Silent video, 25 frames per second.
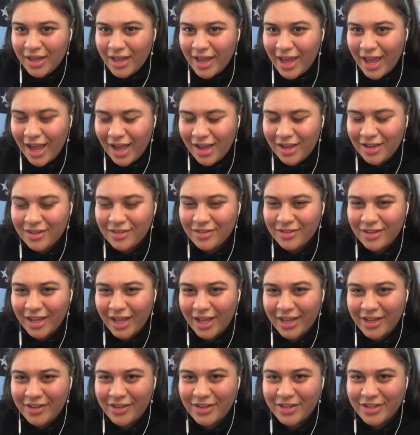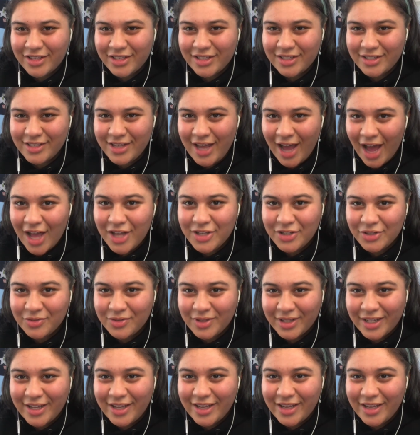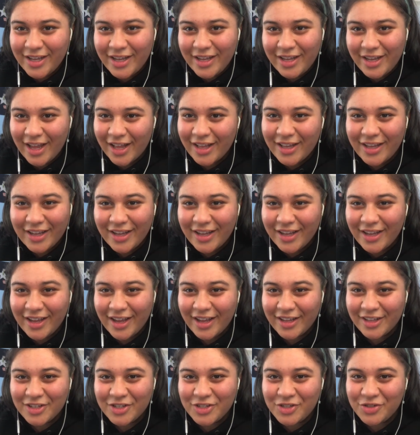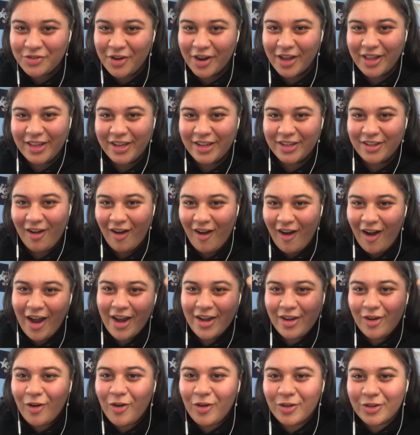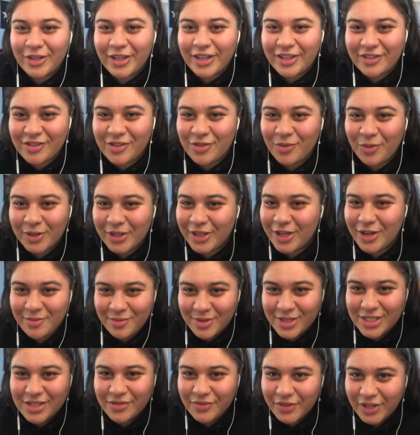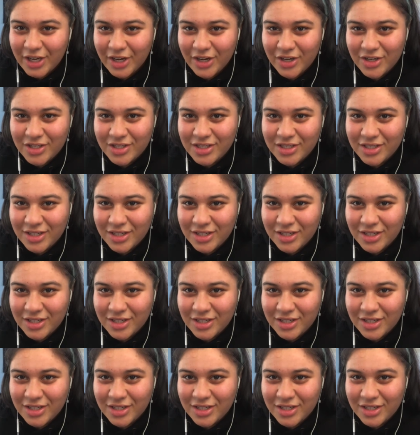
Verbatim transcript: How are you just casually getting an Australian icon into one of your music videos?